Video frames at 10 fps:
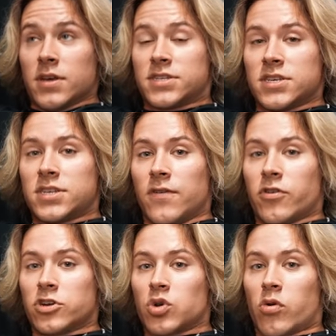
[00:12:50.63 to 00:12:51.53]
This is if
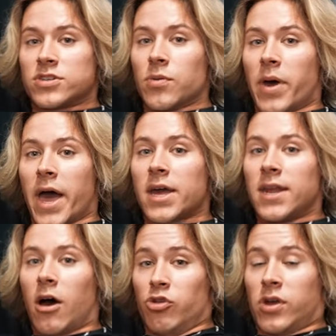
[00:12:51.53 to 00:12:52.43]
your shoulders are back and
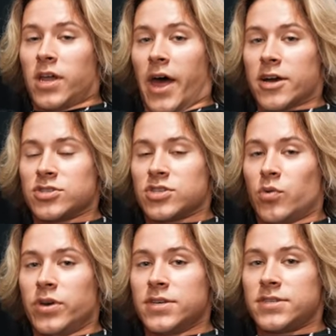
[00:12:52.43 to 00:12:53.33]
down. You can get an extra
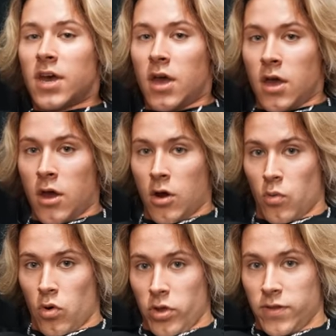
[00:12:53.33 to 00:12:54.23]
squeeze,
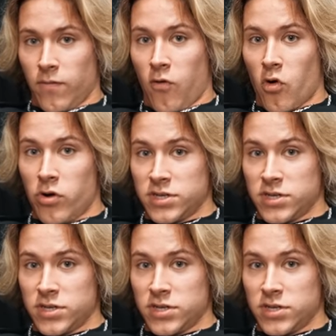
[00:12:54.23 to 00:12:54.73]
rolling them forward.